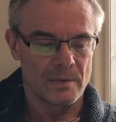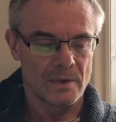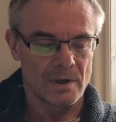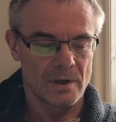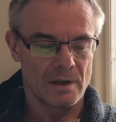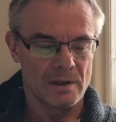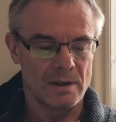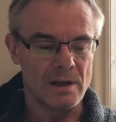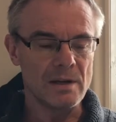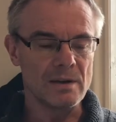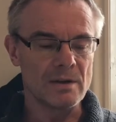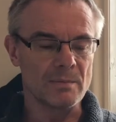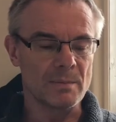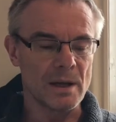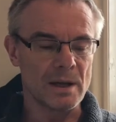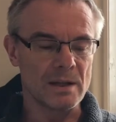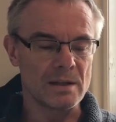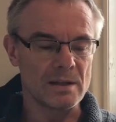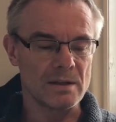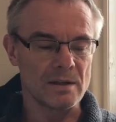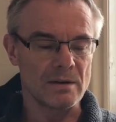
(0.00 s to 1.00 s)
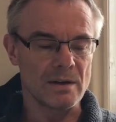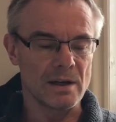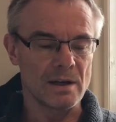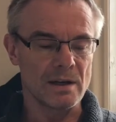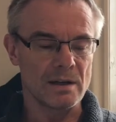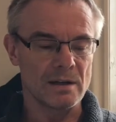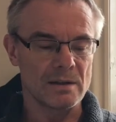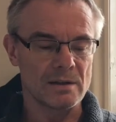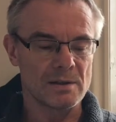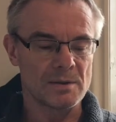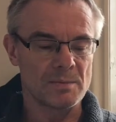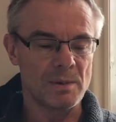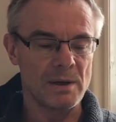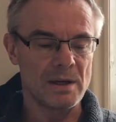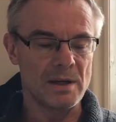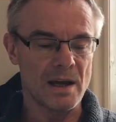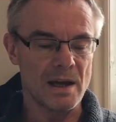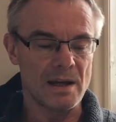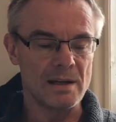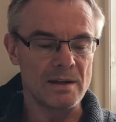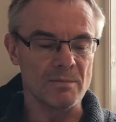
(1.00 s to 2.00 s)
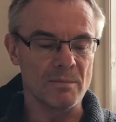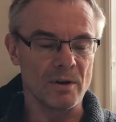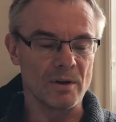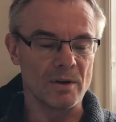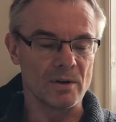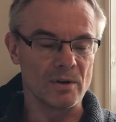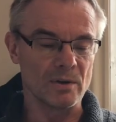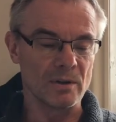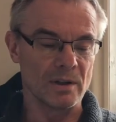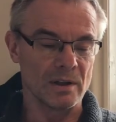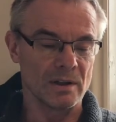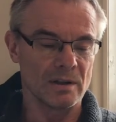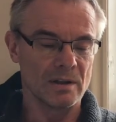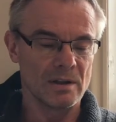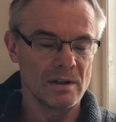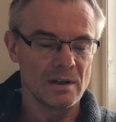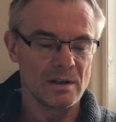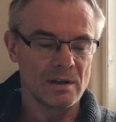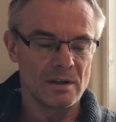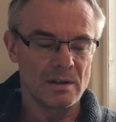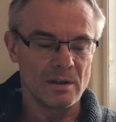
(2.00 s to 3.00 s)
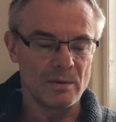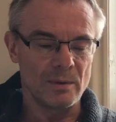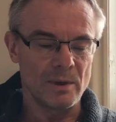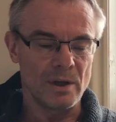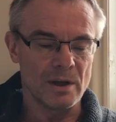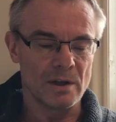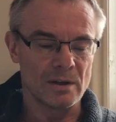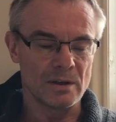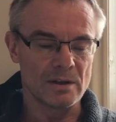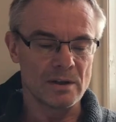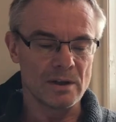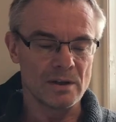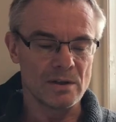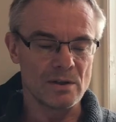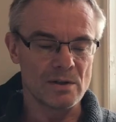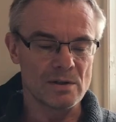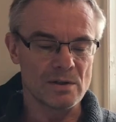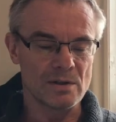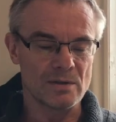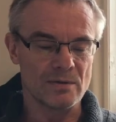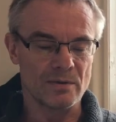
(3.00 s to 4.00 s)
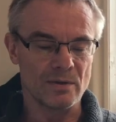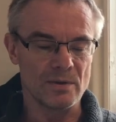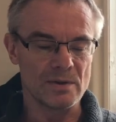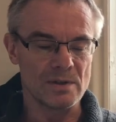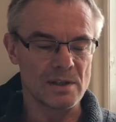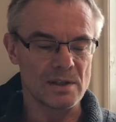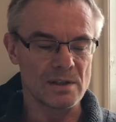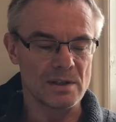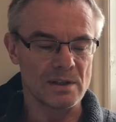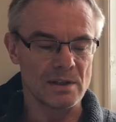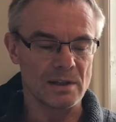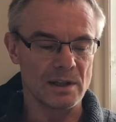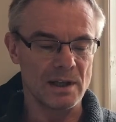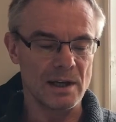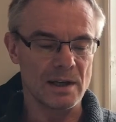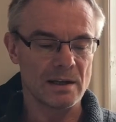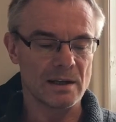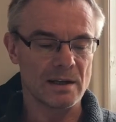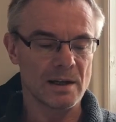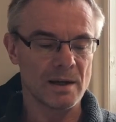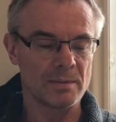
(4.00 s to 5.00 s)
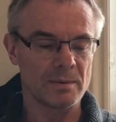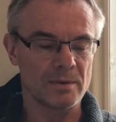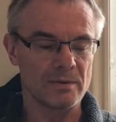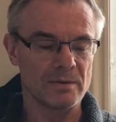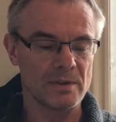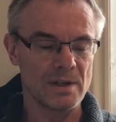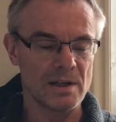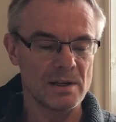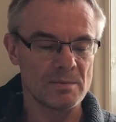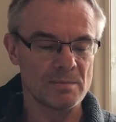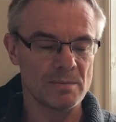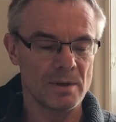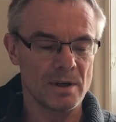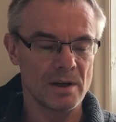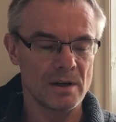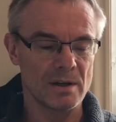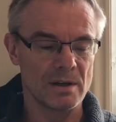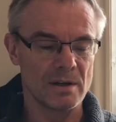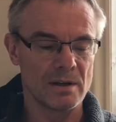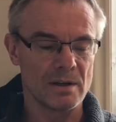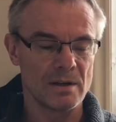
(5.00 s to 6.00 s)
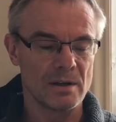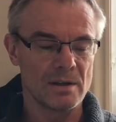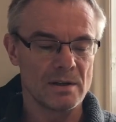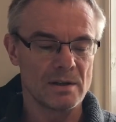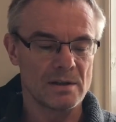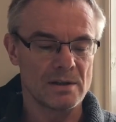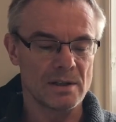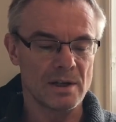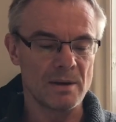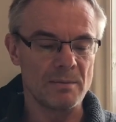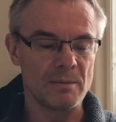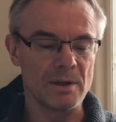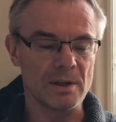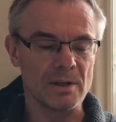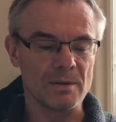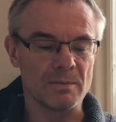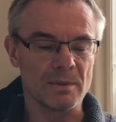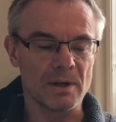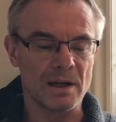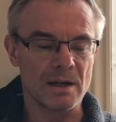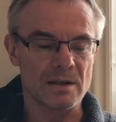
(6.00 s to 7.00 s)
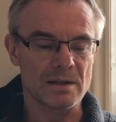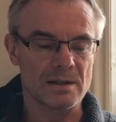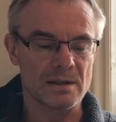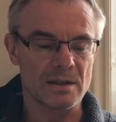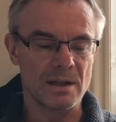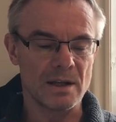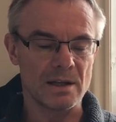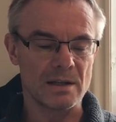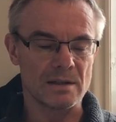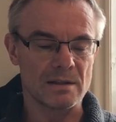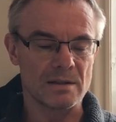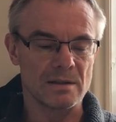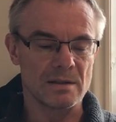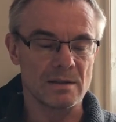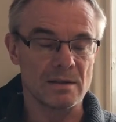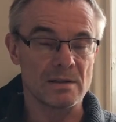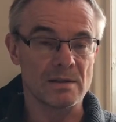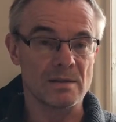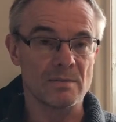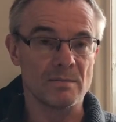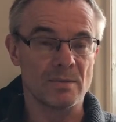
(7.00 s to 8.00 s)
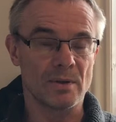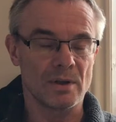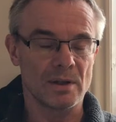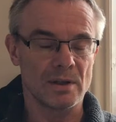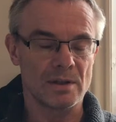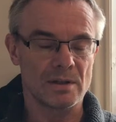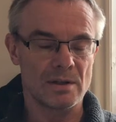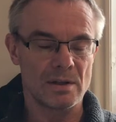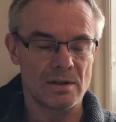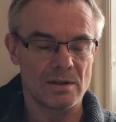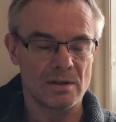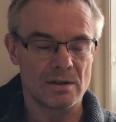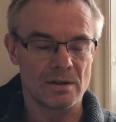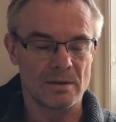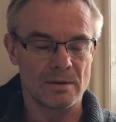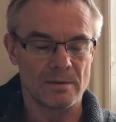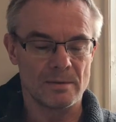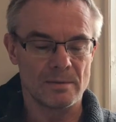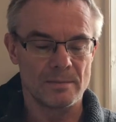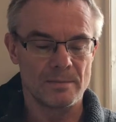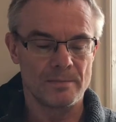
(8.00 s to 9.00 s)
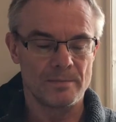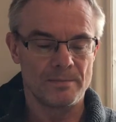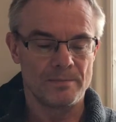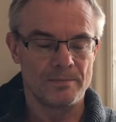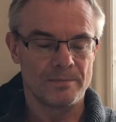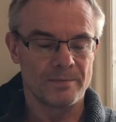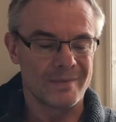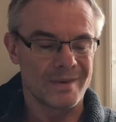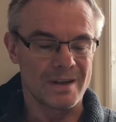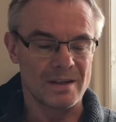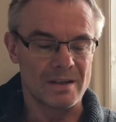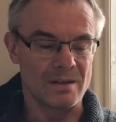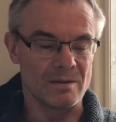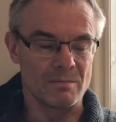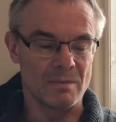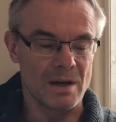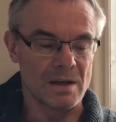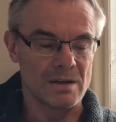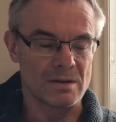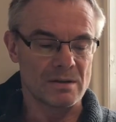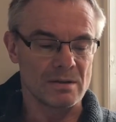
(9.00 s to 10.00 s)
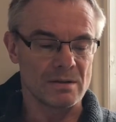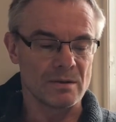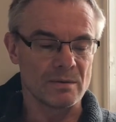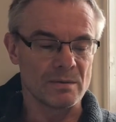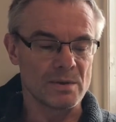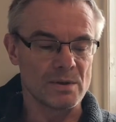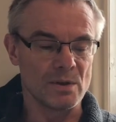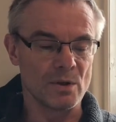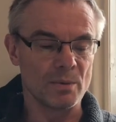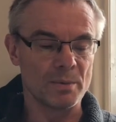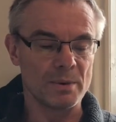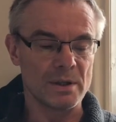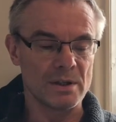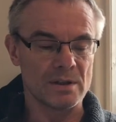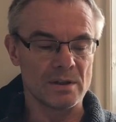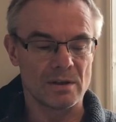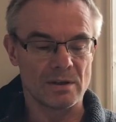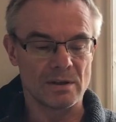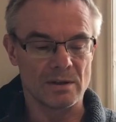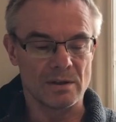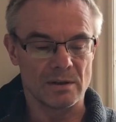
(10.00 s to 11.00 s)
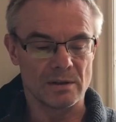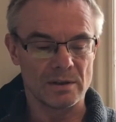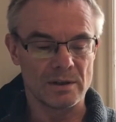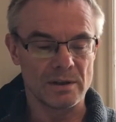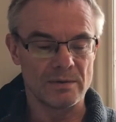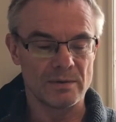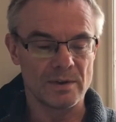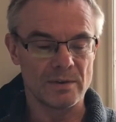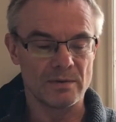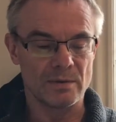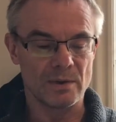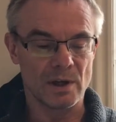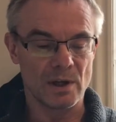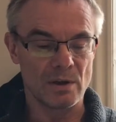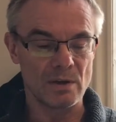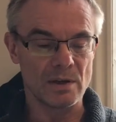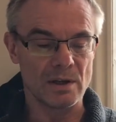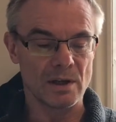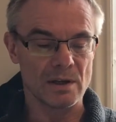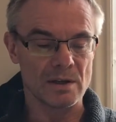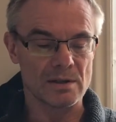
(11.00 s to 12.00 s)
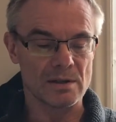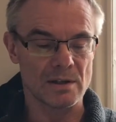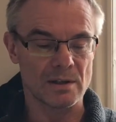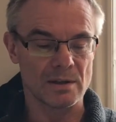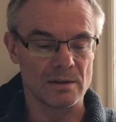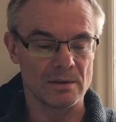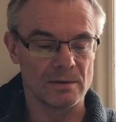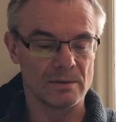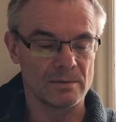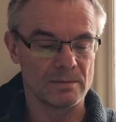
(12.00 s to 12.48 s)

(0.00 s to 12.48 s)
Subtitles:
Neither Melody or I speak any Mongolian, and we hurled our useless phones into the lake a couple of days prior, skimming them like slates in a symbolic gesture. It didn't matter, there was nobody to call, even if we could get a signal.